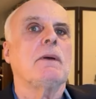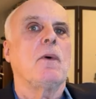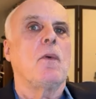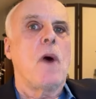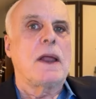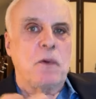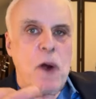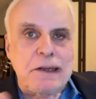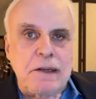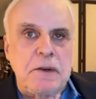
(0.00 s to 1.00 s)
when the
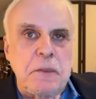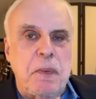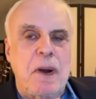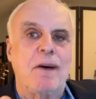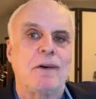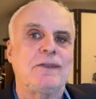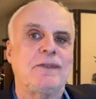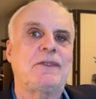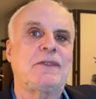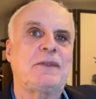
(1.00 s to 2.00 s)
Washington
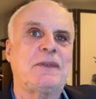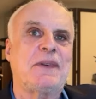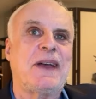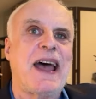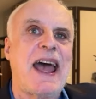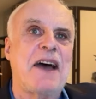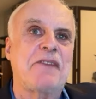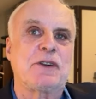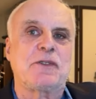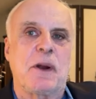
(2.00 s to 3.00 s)
Post,
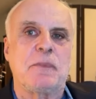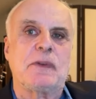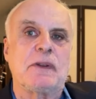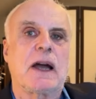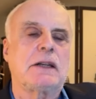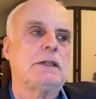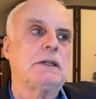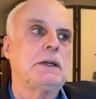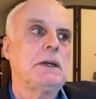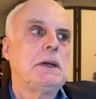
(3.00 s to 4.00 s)
after Trump's
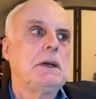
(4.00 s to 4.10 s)
election,